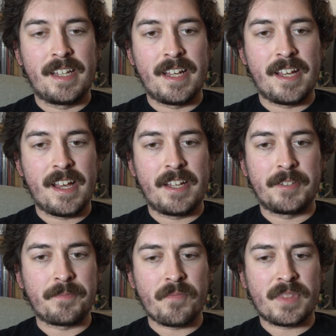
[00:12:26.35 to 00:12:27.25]

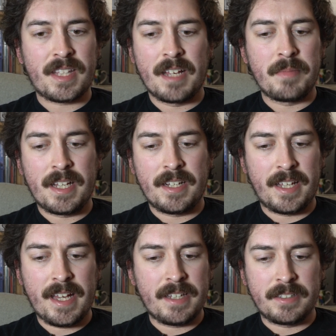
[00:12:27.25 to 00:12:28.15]
And
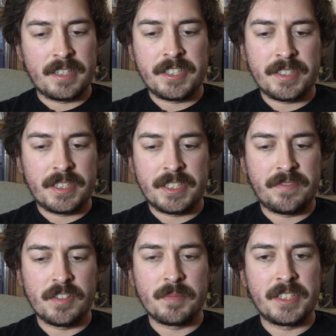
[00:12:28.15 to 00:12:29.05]
again, this
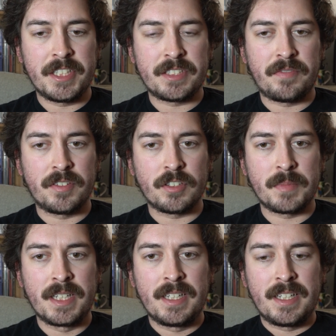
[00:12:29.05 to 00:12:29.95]
film is just a
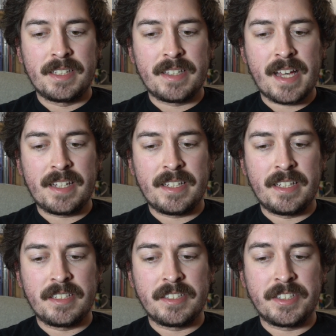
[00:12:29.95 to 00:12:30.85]
film that
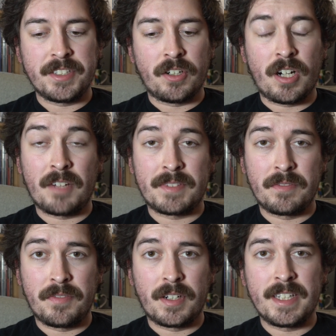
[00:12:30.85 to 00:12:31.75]
is often
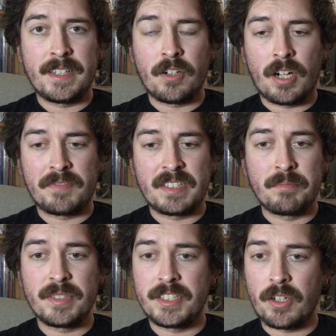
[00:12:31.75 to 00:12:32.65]
funny and
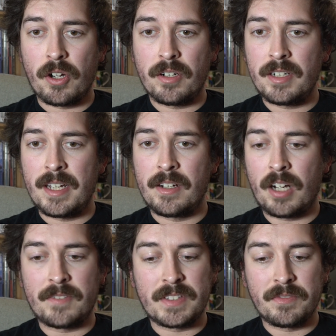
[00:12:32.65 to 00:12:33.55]
often bizarre and
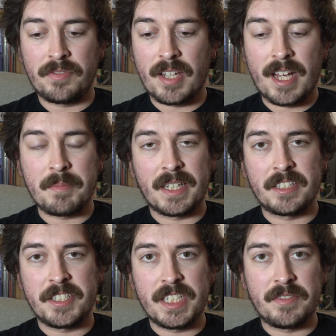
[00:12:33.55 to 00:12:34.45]
often flying by the
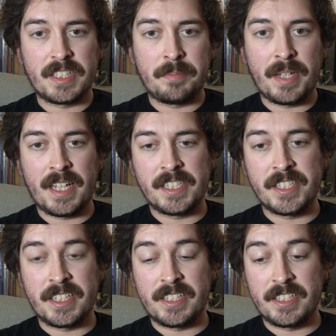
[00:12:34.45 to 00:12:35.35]
seat of its pants,
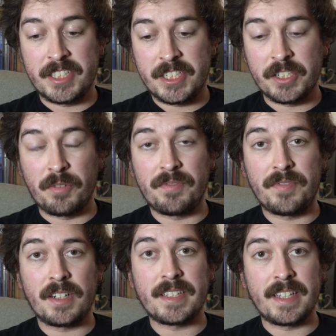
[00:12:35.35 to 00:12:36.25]
and it is just so
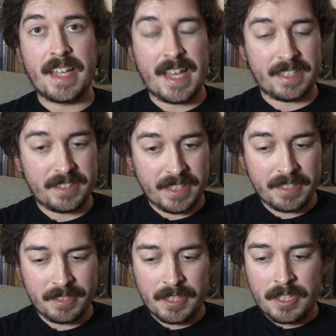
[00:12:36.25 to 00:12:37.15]
fucking hectic.